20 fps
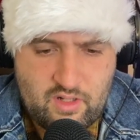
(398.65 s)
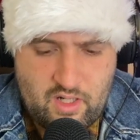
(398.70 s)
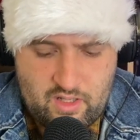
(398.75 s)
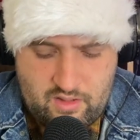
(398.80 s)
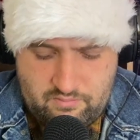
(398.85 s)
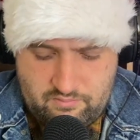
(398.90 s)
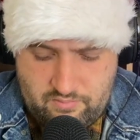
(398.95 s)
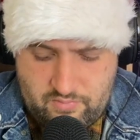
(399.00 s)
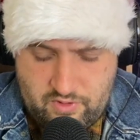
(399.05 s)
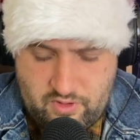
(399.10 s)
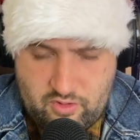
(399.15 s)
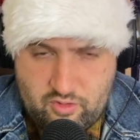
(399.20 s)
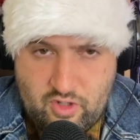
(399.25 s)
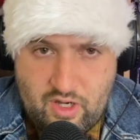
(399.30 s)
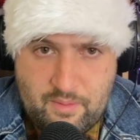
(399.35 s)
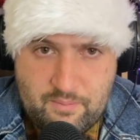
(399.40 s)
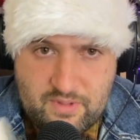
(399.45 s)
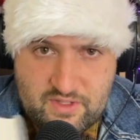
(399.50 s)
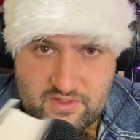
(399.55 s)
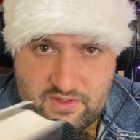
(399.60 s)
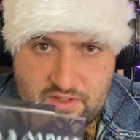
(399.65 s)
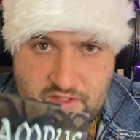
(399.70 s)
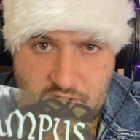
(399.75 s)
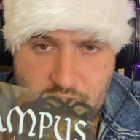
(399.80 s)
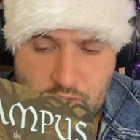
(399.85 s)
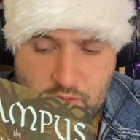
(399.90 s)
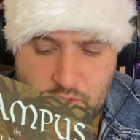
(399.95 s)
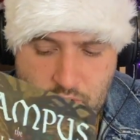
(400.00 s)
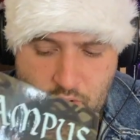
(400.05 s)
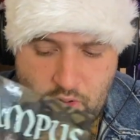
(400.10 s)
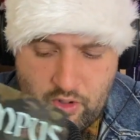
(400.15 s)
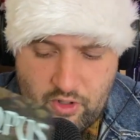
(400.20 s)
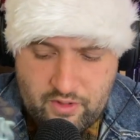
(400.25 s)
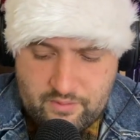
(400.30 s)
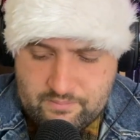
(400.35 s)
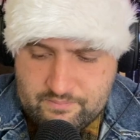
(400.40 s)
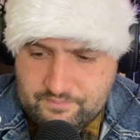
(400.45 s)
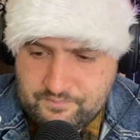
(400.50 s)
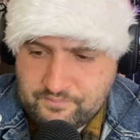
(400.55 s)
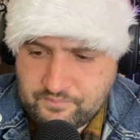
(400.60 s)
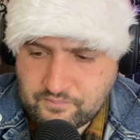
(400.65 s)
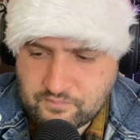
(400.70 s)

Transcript: Krampus the Yule Lord,